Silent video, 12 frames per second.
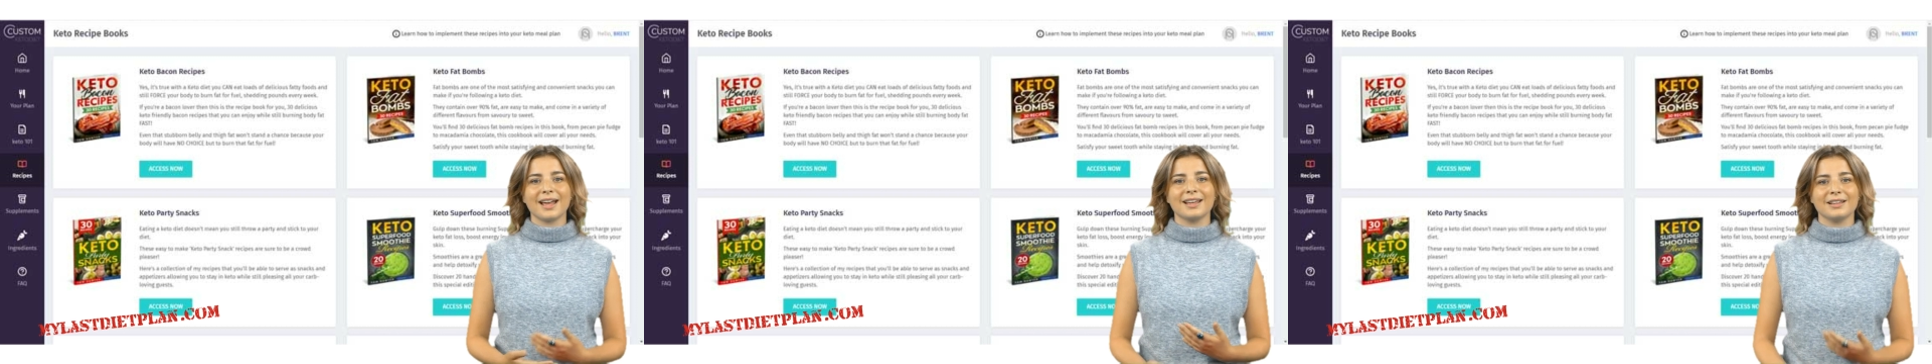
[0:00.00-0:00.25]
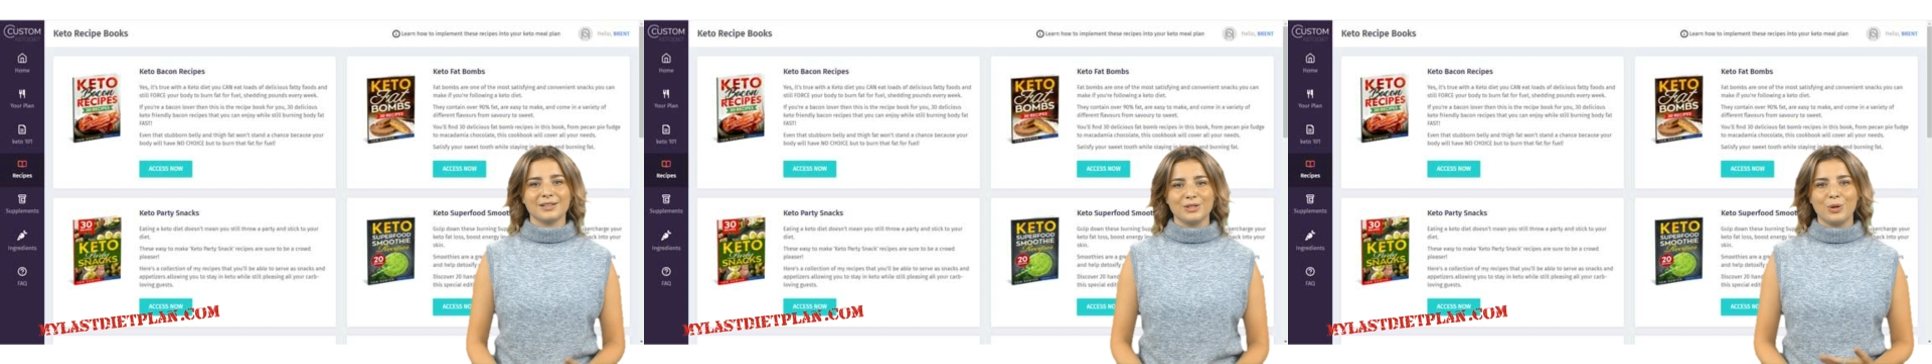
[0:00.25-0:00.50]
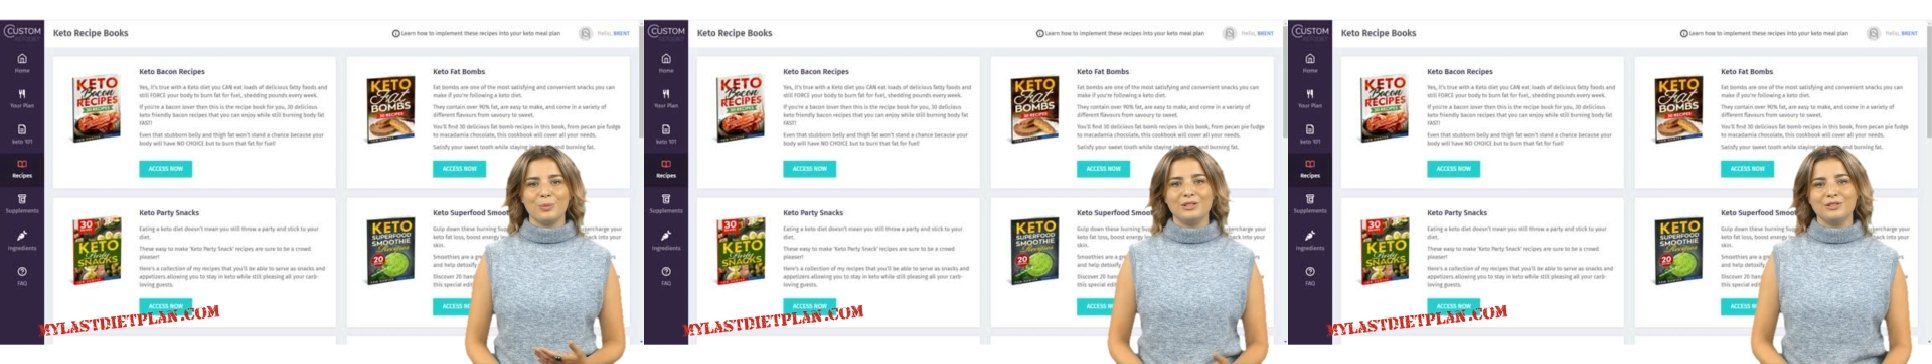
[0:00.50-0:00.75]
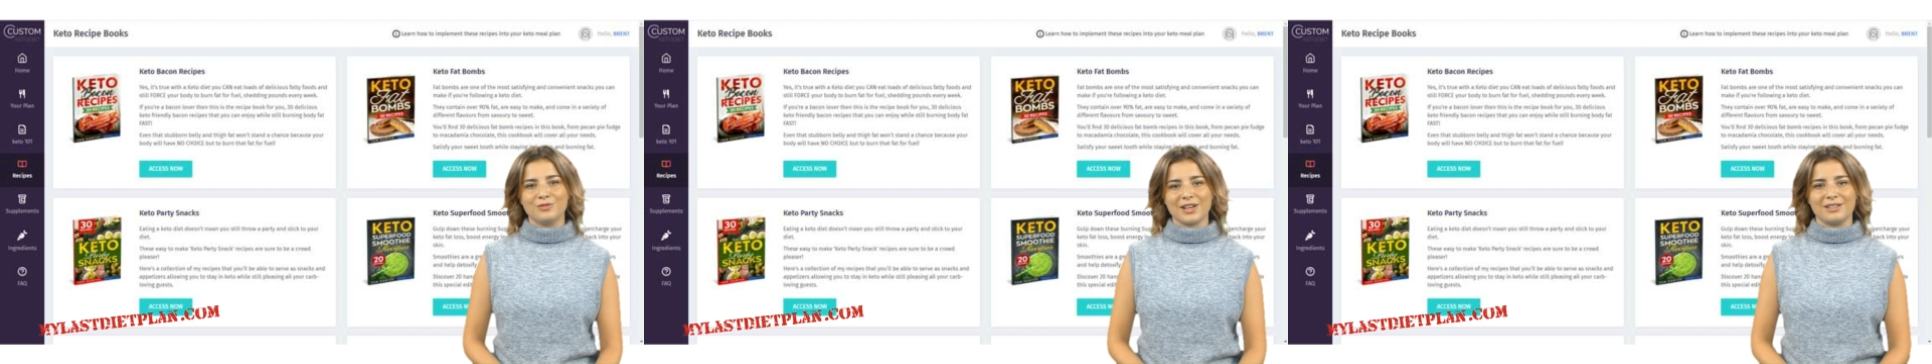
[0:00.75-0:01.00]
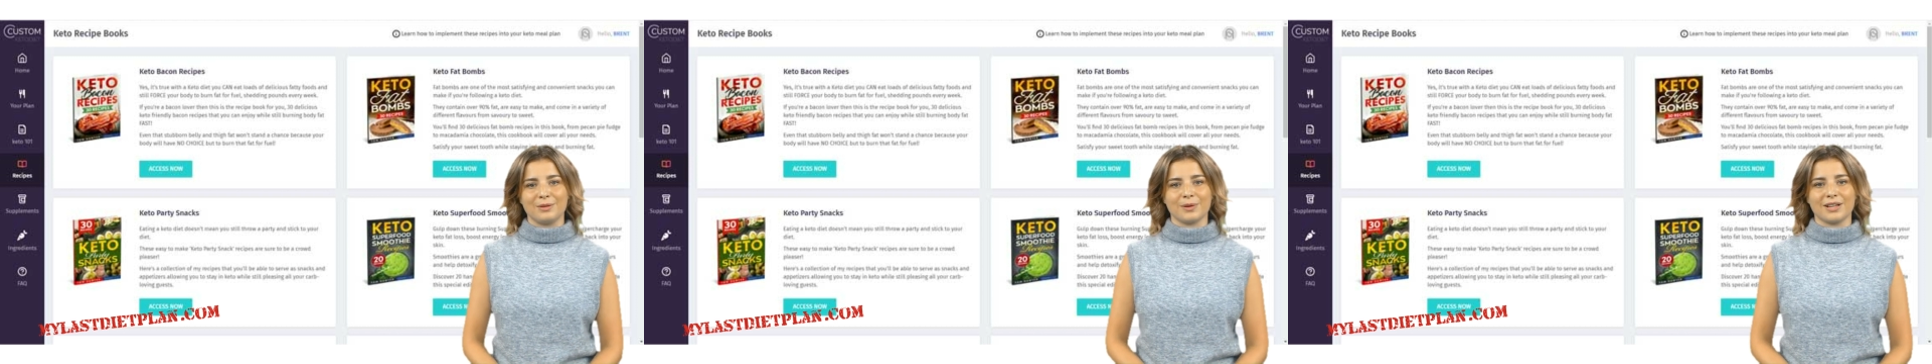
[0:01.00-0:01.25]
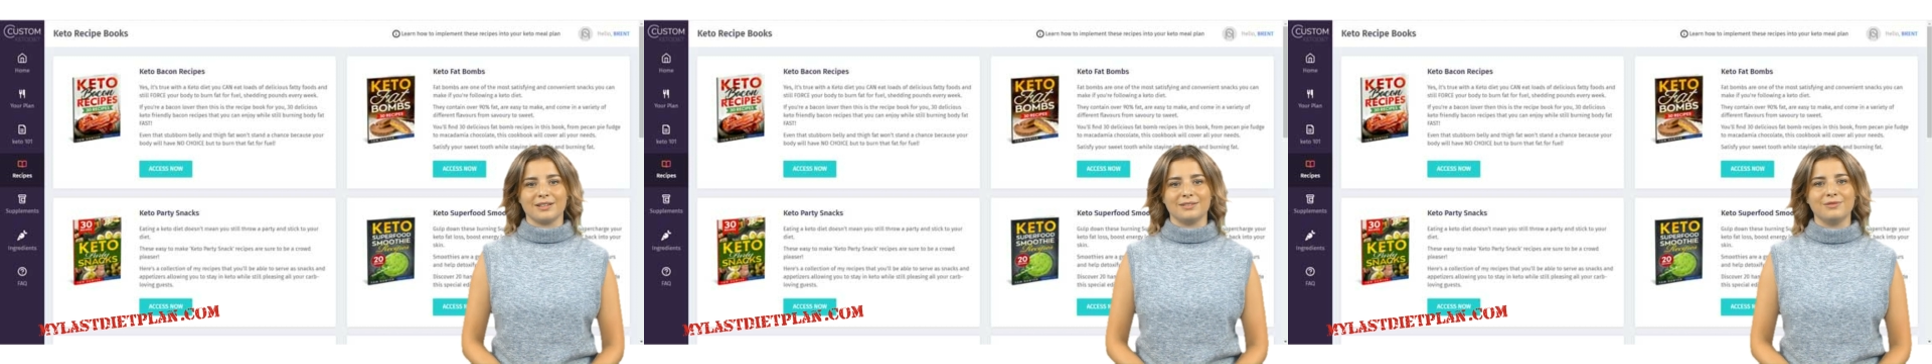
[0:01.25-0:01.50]
an assortment of
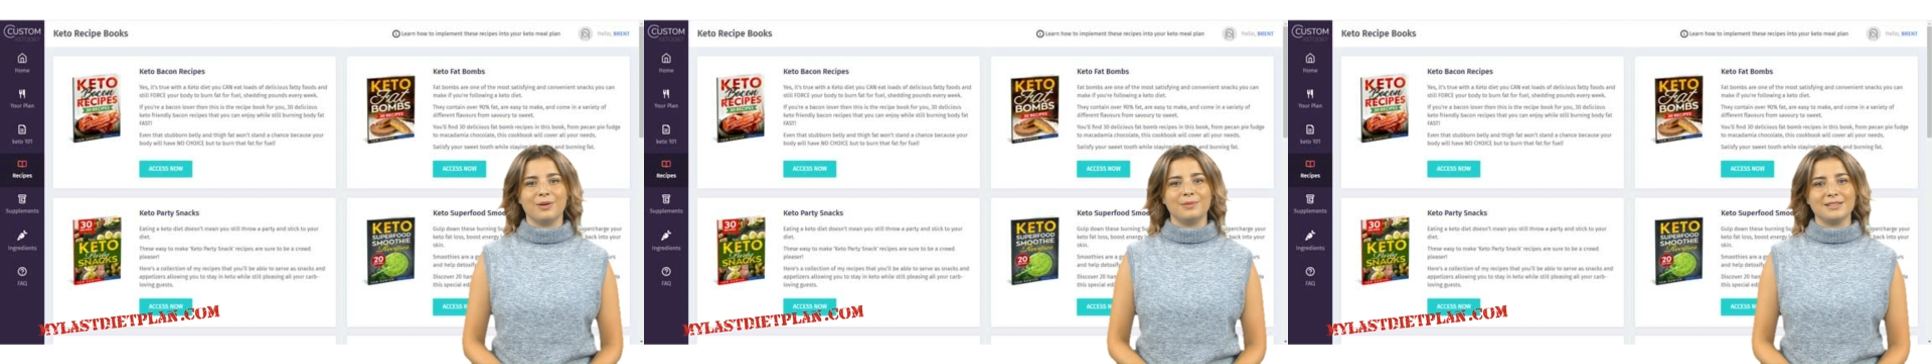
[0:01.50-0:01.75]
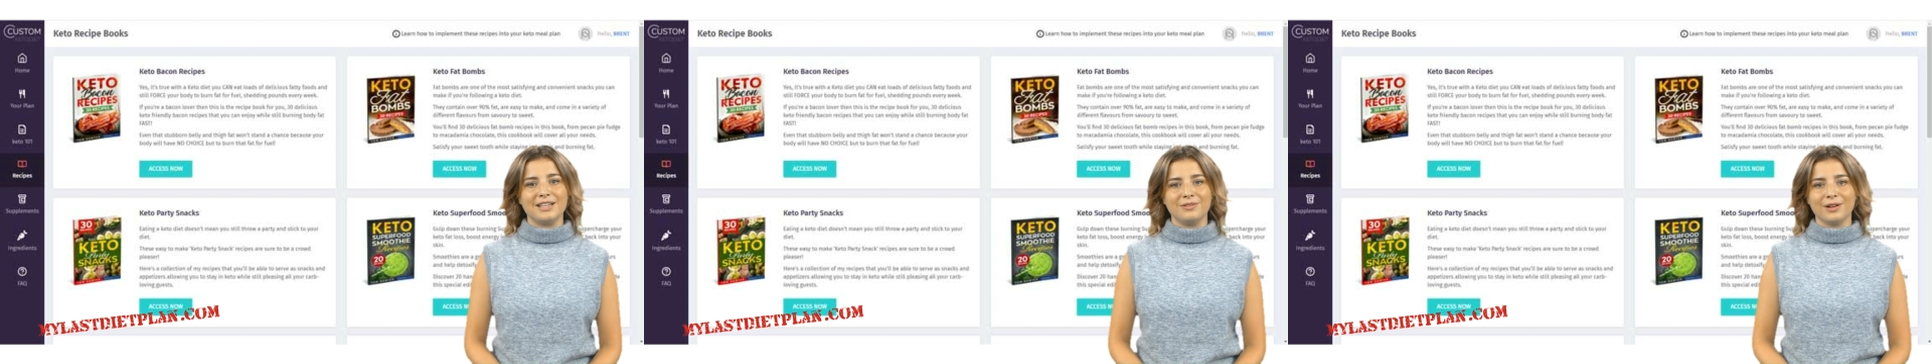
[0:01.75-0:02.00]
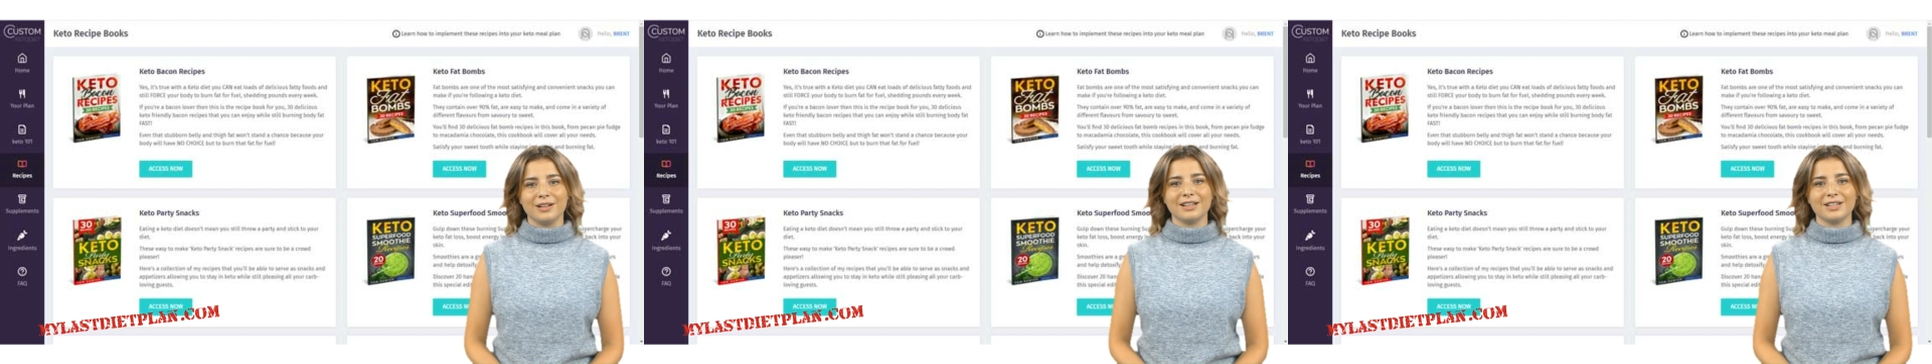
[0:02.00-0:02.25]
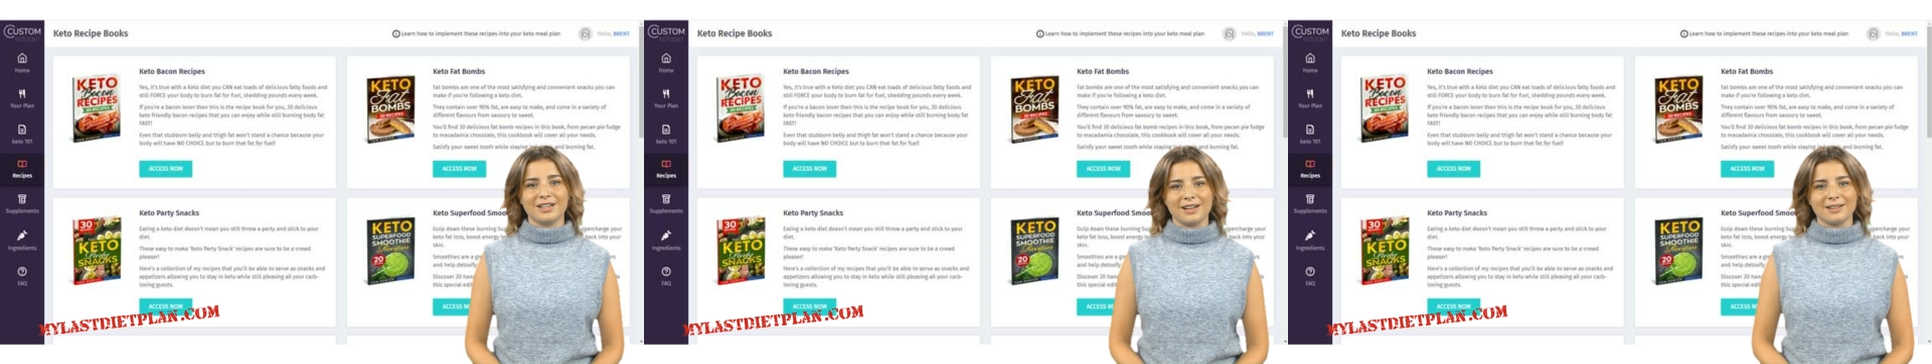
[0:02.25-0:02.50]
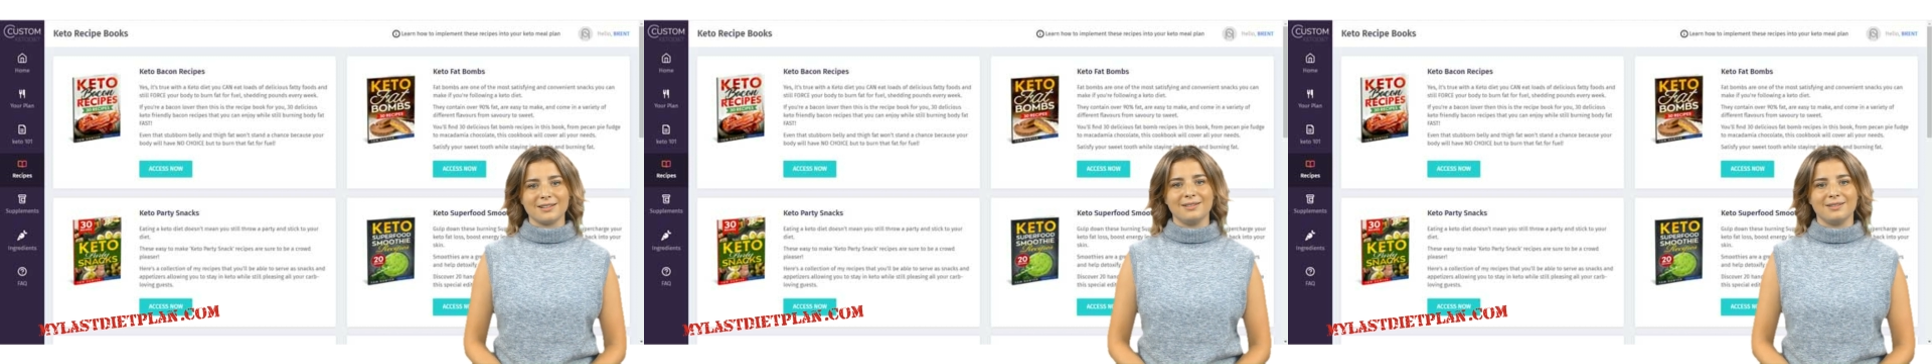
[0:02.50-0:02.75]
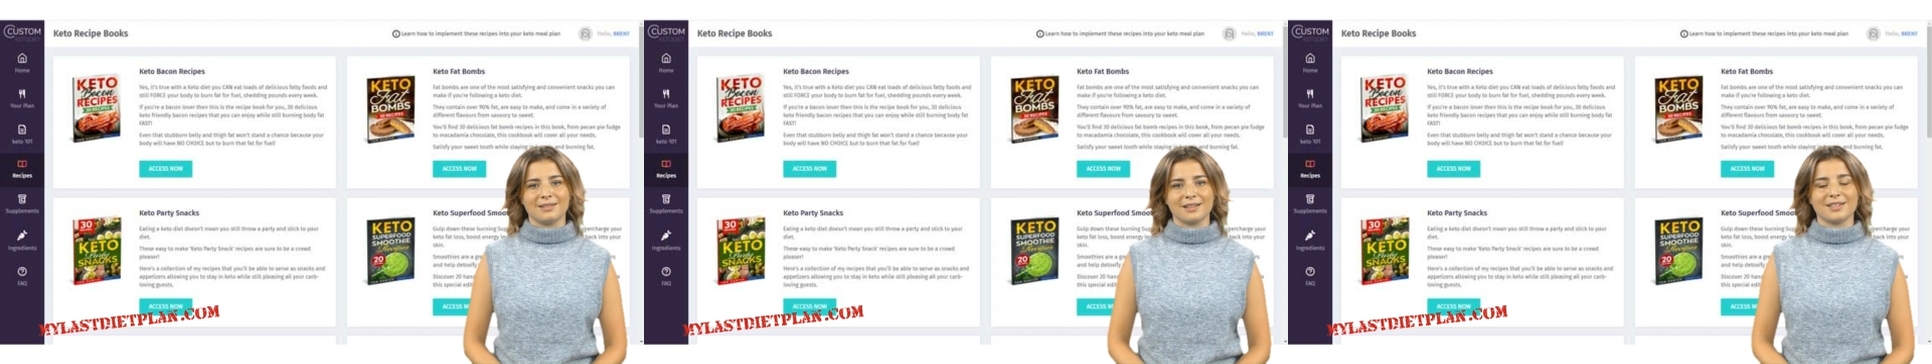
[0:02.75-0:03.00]
recipes from savory dishes,
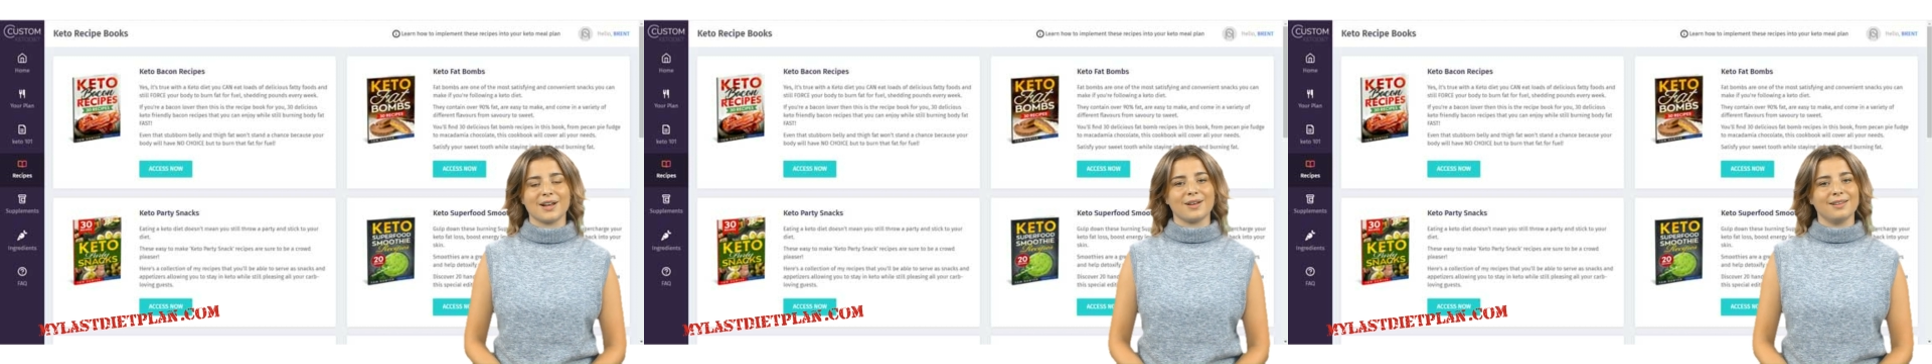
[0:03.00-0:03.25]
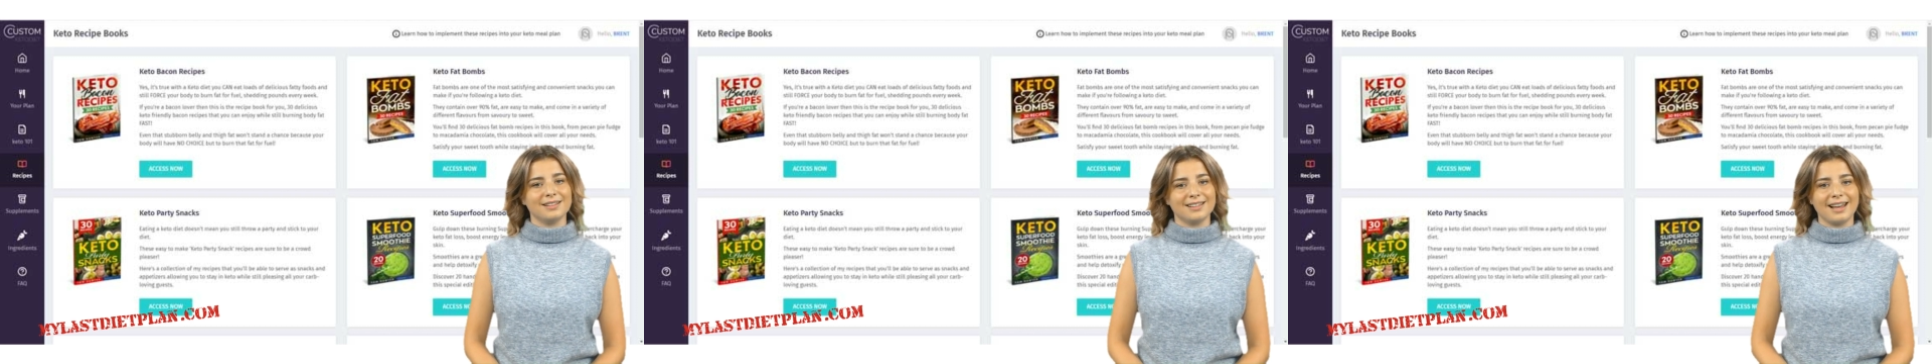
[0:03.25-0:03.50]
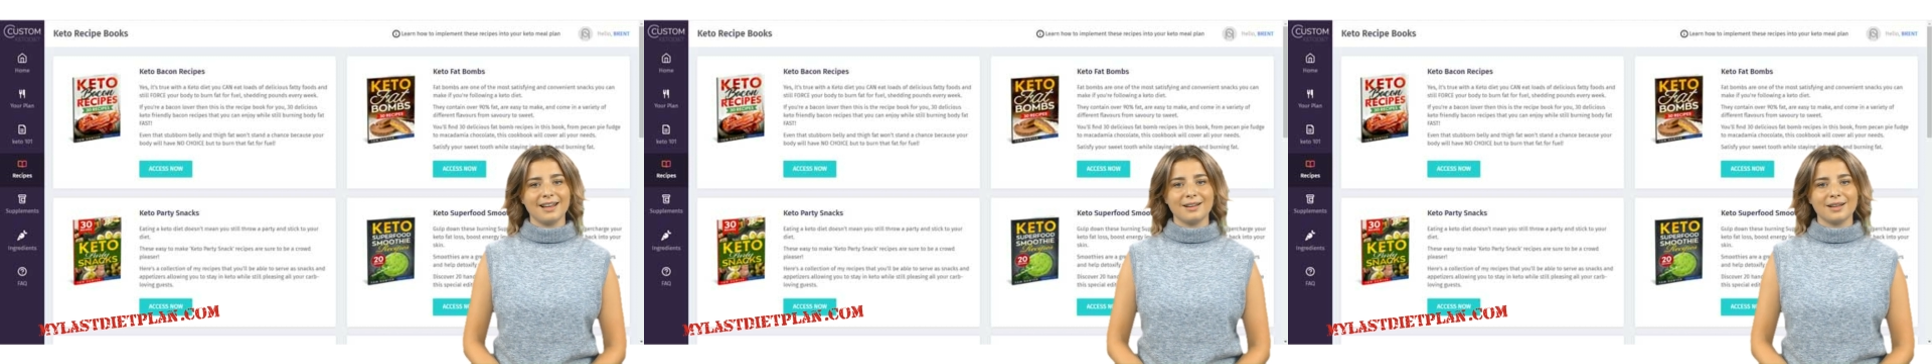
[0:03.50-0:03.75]
desserts, and